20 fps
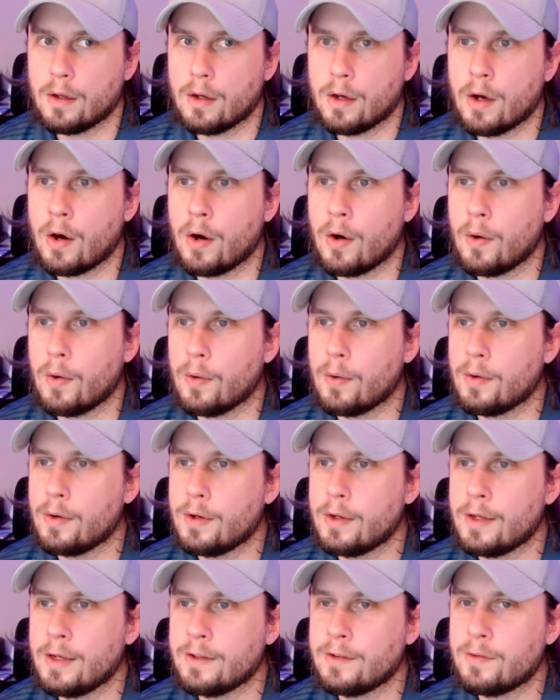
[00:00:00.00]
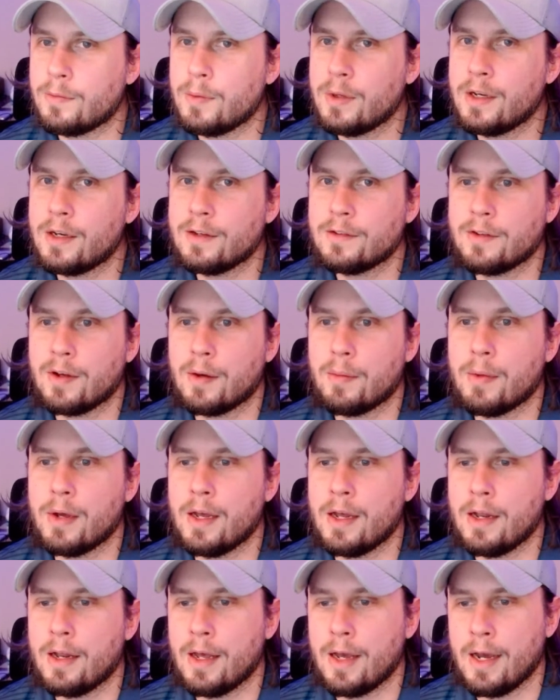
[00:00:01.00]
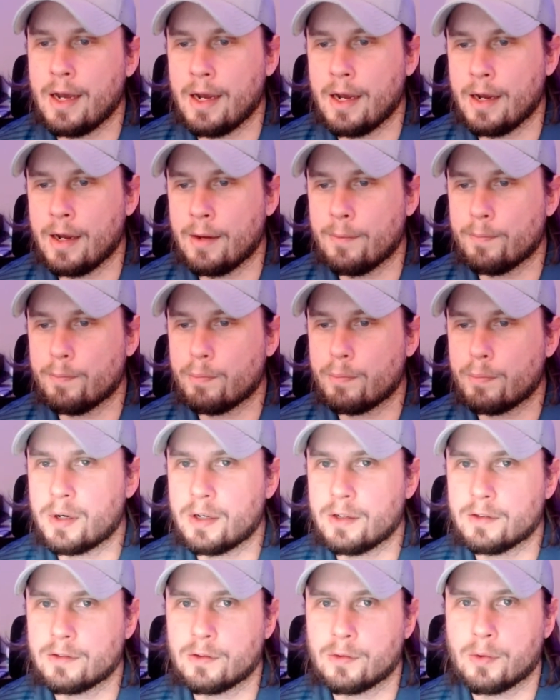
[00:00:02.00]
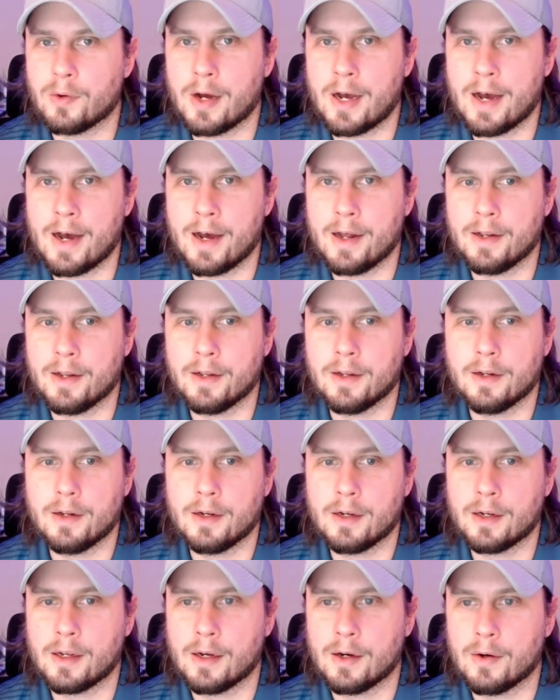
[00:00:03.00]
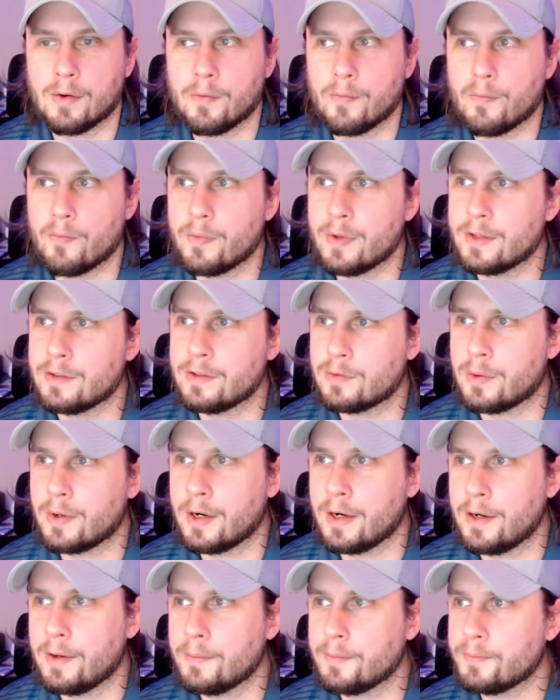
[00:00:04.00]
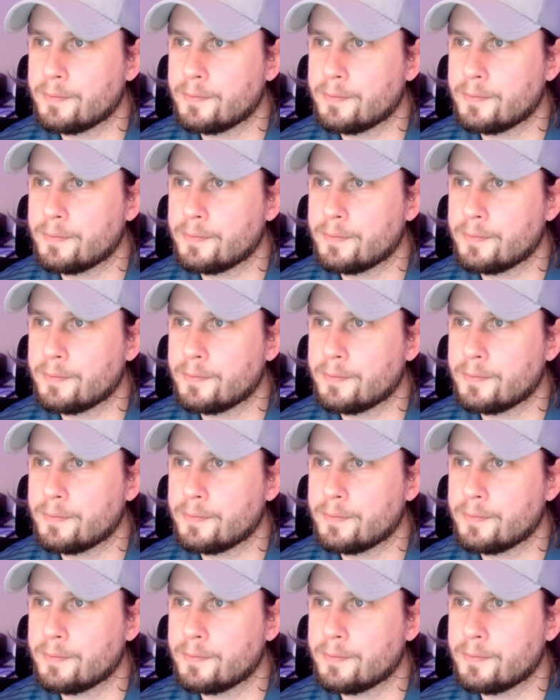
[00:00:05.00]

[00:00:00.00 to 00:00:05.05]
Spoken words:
Oh, it's because I'm in a personal ad account. That's why.